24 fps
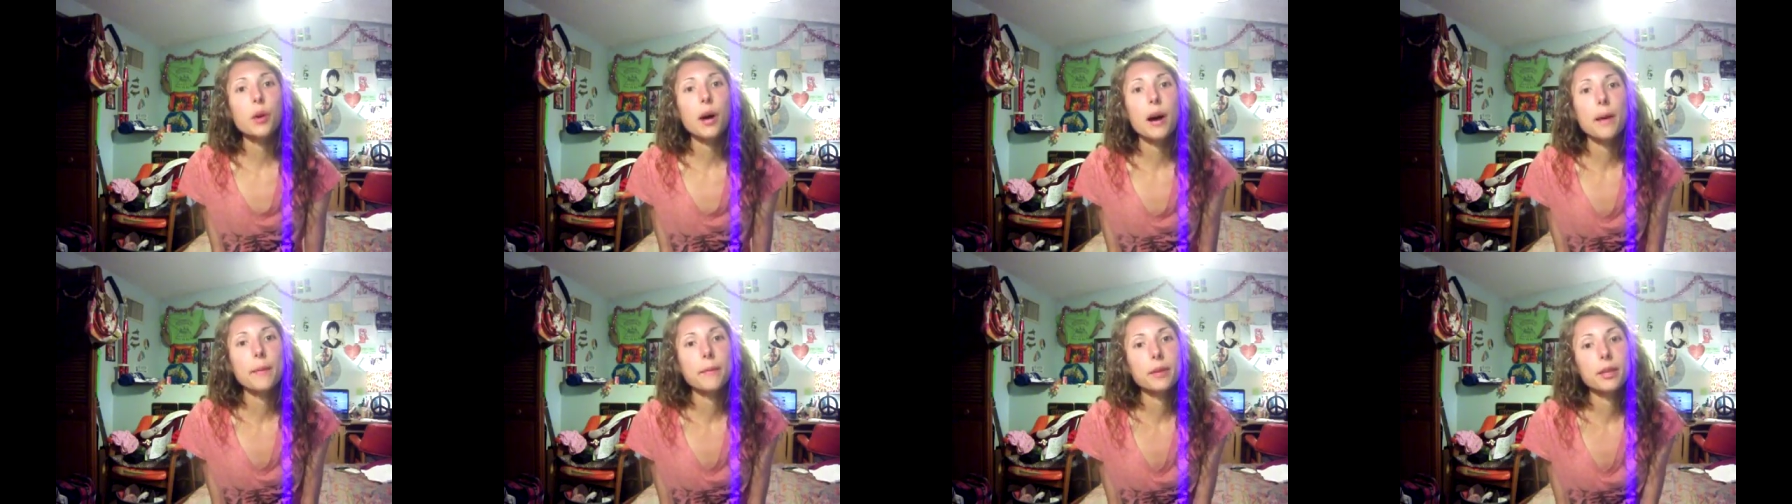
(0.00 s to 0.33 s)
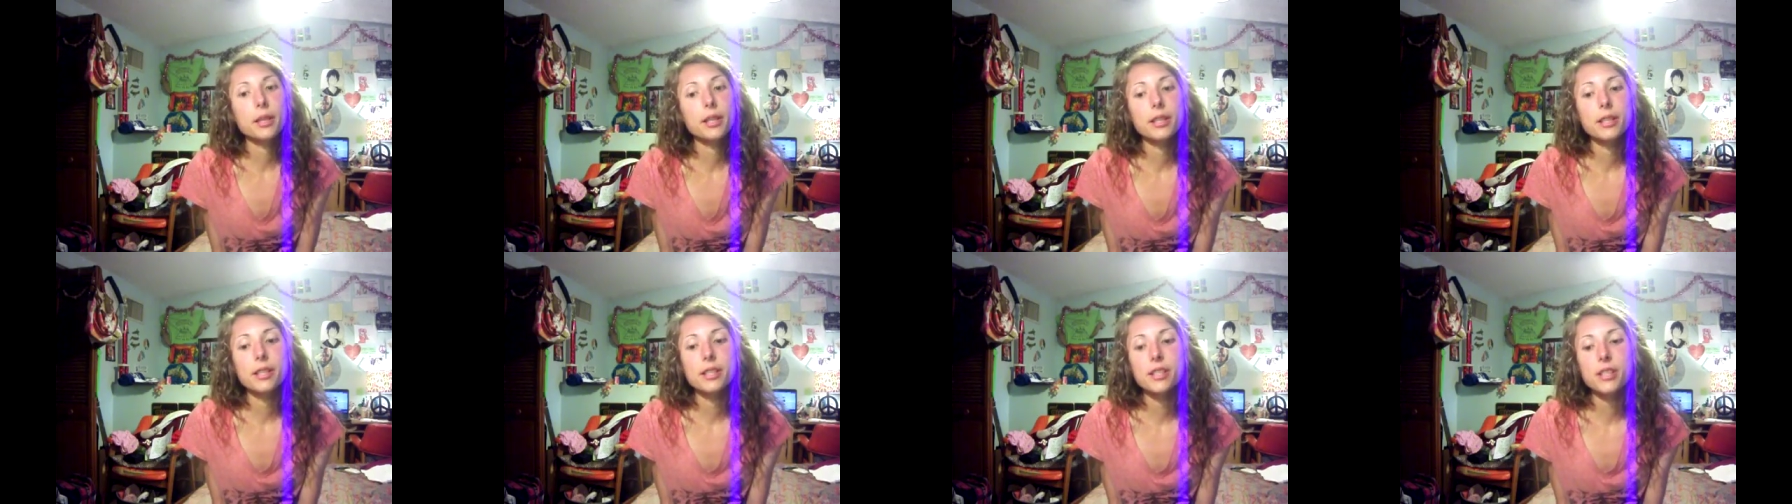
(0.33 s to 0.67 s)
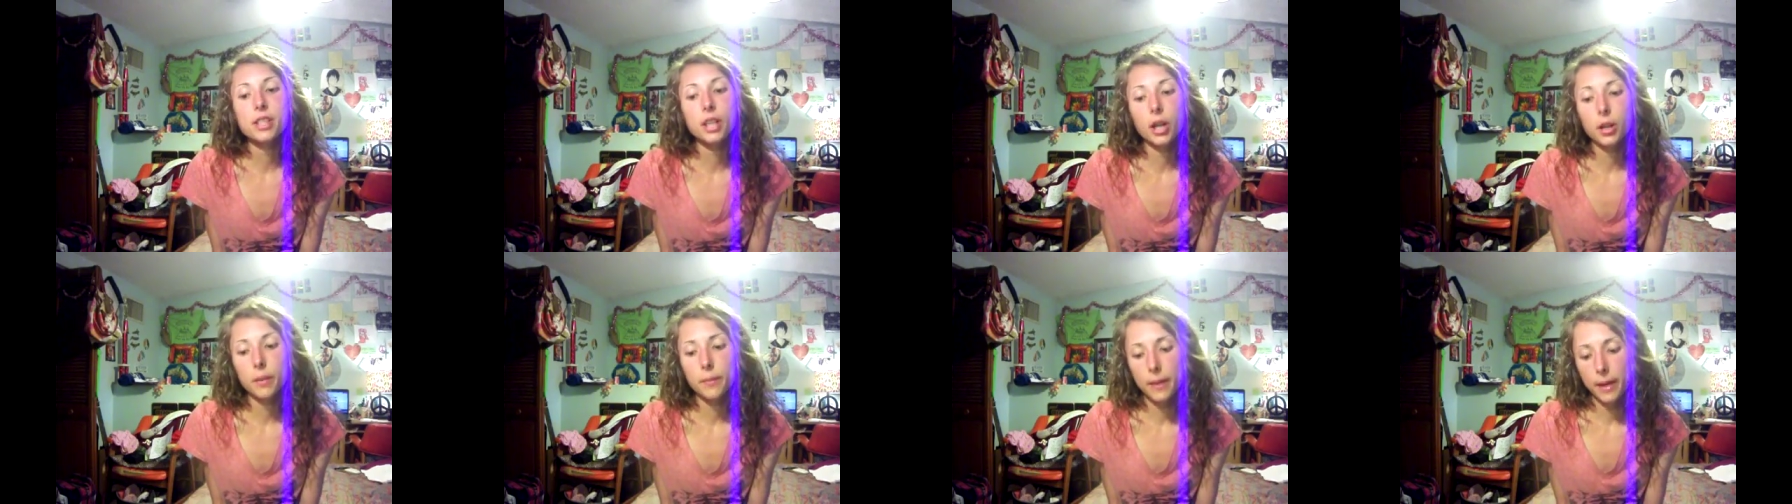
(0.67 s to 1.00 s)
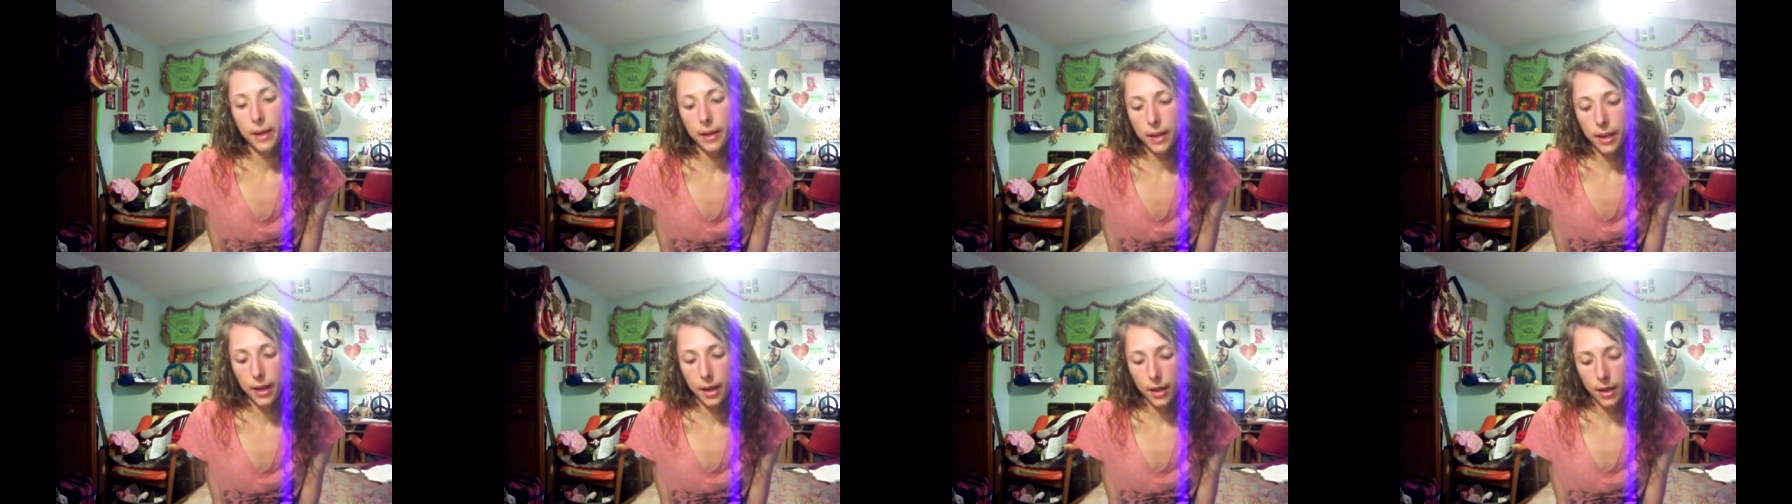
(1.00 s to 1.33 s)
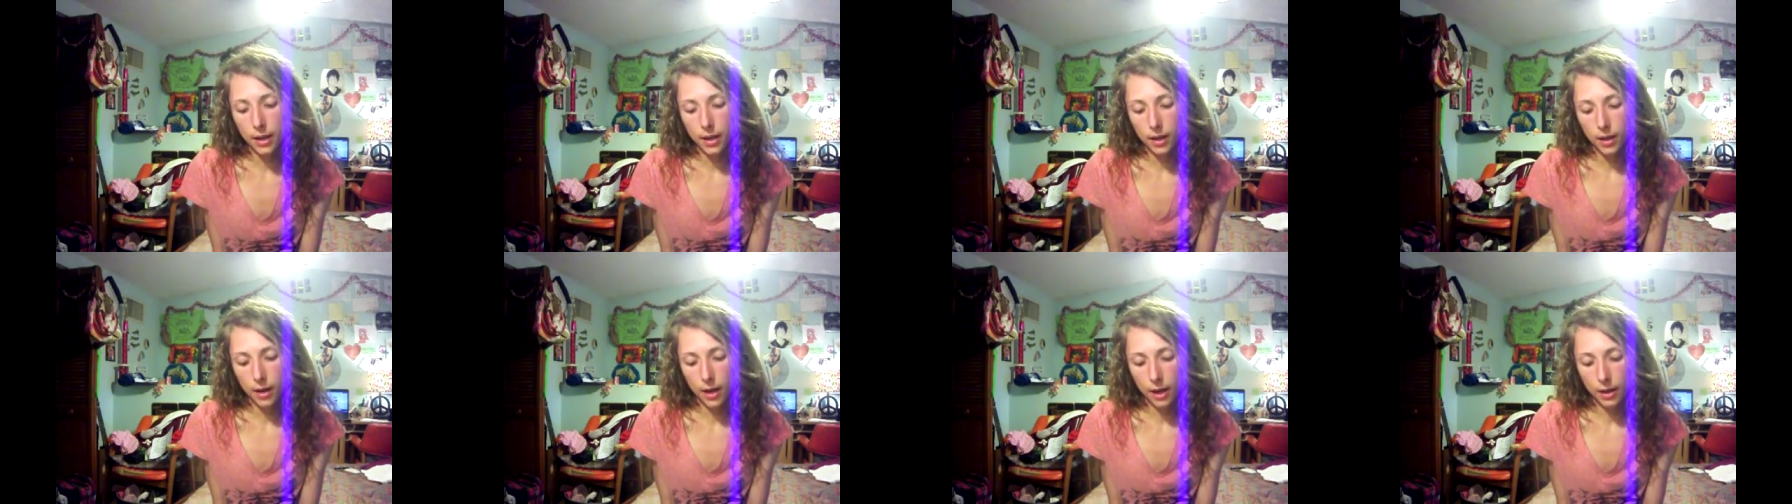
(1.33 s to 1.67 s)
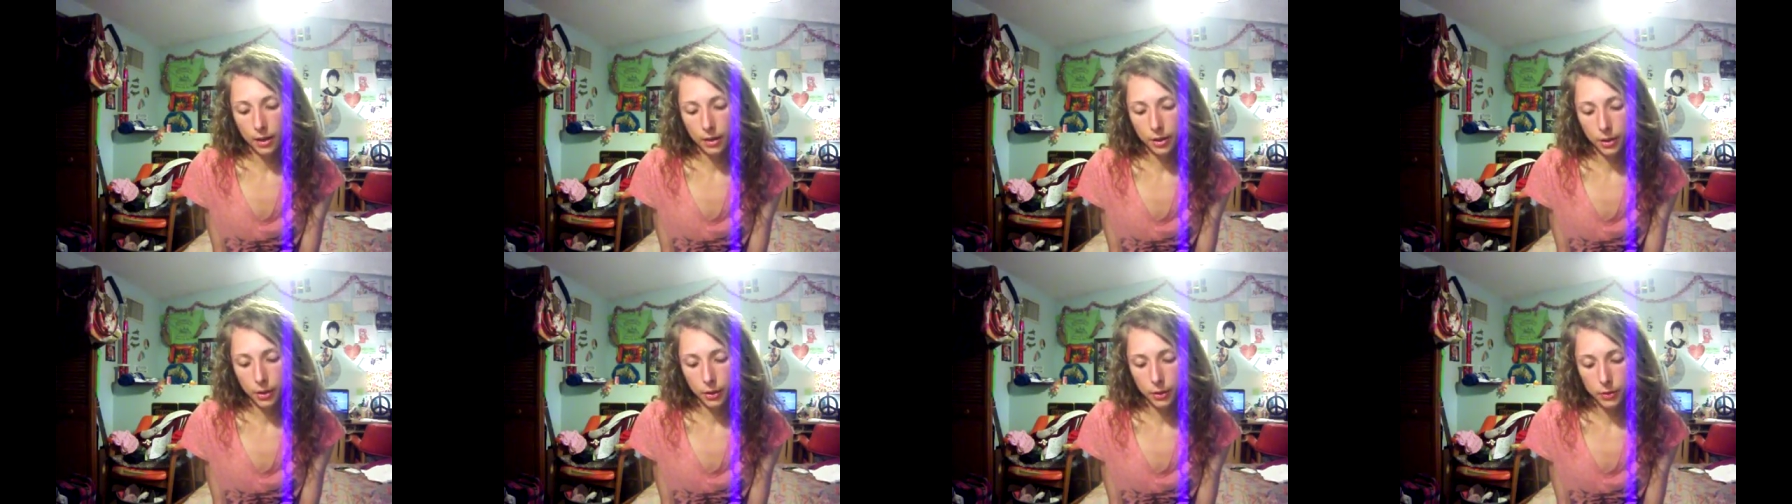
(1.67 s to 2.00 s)
I'm gonna start making, I
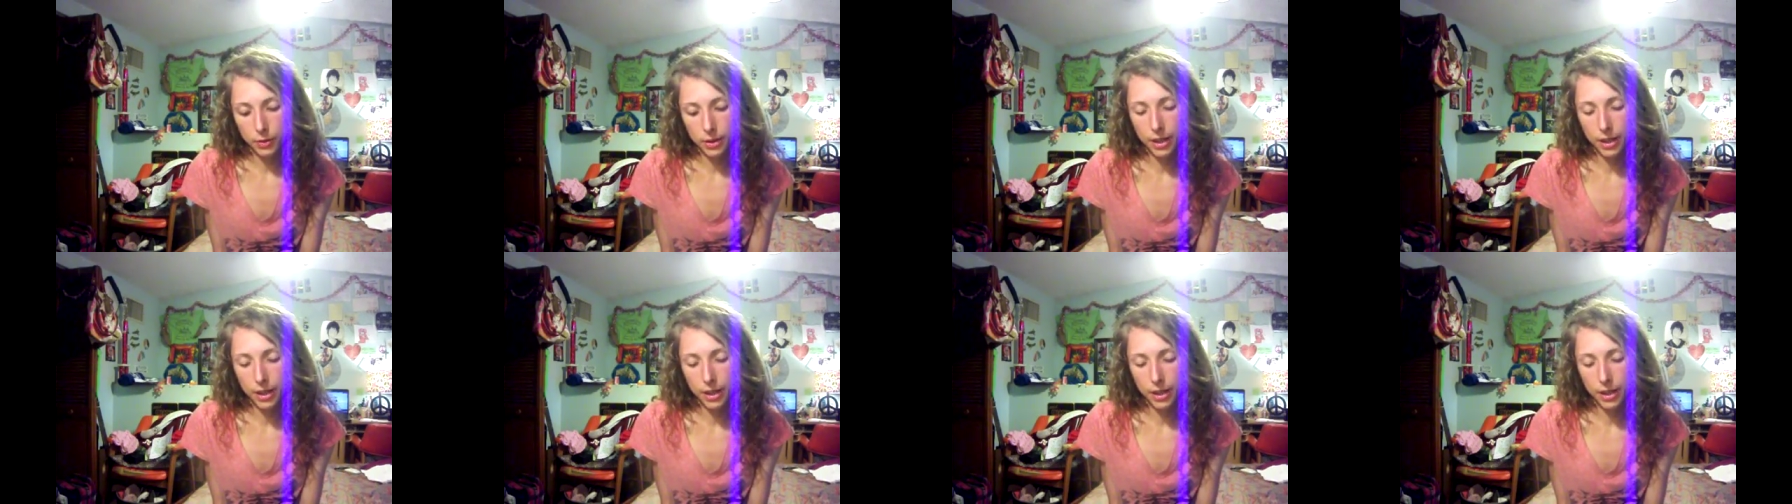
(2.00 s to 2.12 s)
don't know,